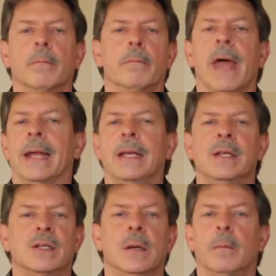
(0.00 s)

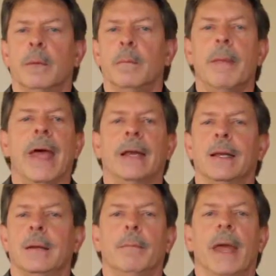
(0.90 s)
magnesium and
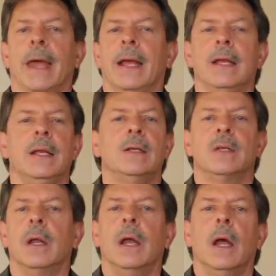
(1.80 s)

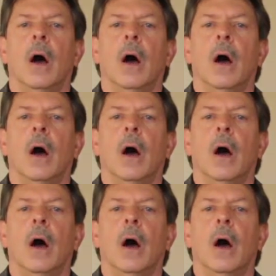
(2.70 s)
manganese and